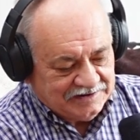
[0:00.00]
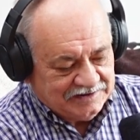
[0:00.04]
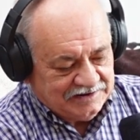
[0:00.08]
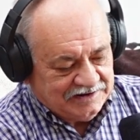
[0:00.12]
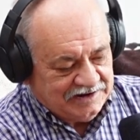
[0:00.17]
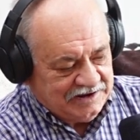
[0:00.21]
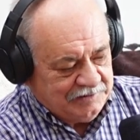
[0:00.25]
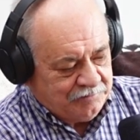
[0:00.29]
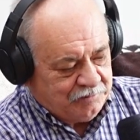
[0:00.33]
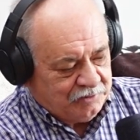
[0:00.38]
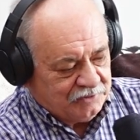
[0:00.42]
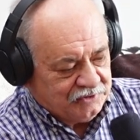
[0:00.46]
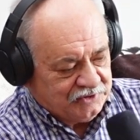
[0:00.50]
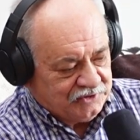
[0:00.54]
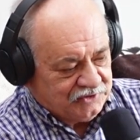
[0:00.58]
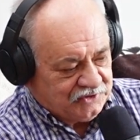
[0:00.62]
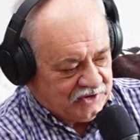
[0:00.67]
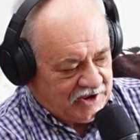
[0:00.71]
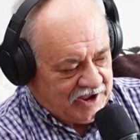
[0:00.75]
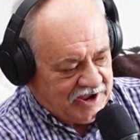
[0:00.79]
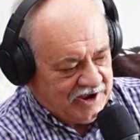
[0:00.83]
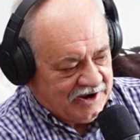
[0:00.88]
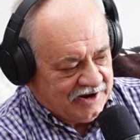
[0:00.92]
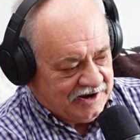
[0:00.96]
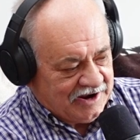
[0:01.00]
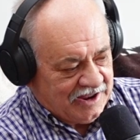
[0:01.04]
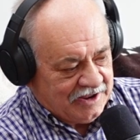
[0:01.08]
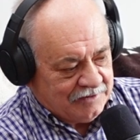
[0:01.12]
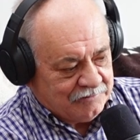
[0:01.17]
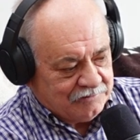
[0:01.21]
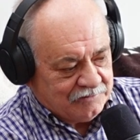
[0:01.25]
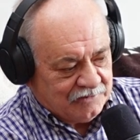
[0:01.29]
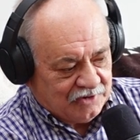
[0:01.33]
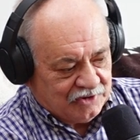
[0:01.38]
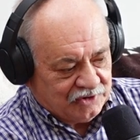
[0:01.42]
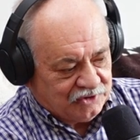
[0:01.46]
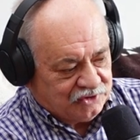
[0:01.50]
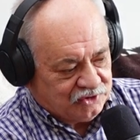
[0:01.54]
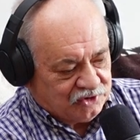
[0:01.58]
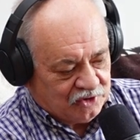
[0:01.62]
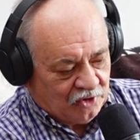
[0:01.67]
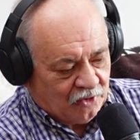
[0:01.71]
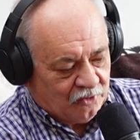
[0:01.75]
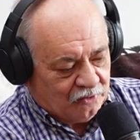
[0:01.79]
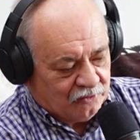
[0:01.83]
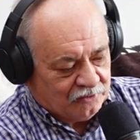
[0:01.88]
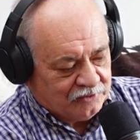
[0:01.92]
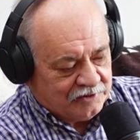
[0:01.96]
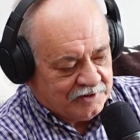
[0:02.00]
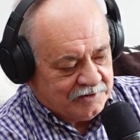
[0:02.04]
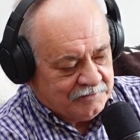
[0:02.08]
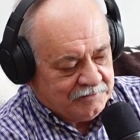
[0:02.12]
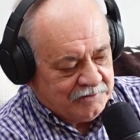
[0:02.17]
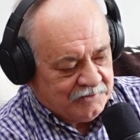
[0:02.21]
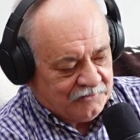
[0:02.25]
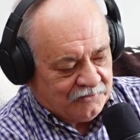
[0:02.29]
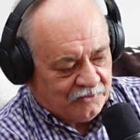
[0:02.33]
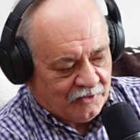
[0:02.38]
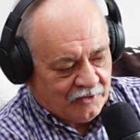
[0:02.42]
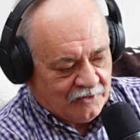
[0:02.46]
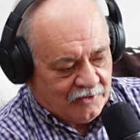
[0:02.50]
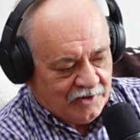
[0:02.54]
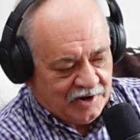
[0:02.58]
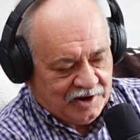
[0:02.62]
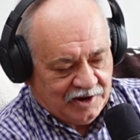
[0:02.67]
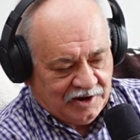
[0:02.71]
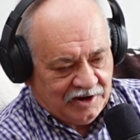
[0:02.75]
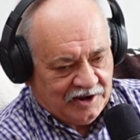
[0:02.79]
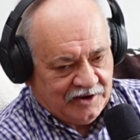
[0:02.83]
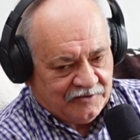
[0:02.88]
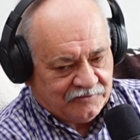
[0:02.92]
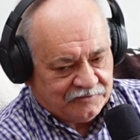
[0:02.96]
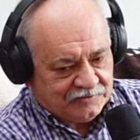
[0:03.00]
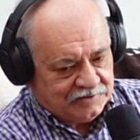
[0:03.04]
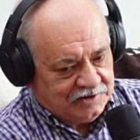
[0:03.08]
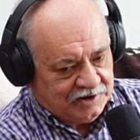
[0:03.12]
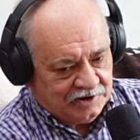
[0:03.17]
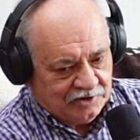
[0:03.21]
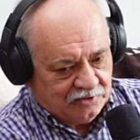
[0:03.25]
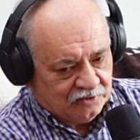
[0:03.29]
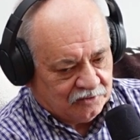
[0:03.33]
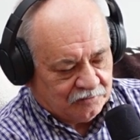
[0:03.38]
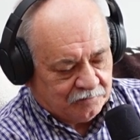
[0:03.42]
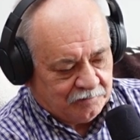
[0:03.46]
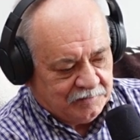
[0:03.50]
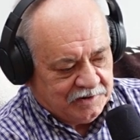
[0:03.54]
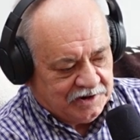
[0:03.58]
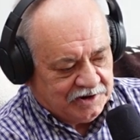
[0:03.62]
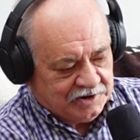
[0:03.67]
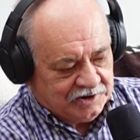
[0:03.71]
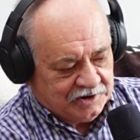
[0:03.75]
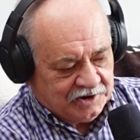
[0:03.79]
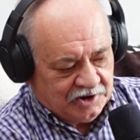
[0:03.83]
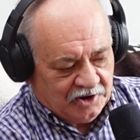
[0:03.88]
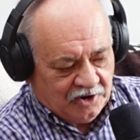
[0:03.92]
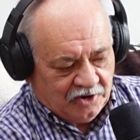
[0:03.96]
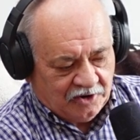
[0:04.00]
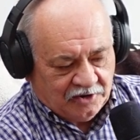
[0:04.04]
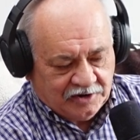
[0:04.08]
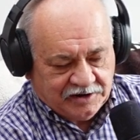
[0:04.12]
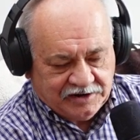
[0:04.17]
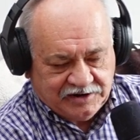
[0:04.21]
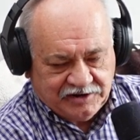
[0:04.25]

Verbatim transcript: He put his hand on my shoulder before I left, and he looked me in the eye.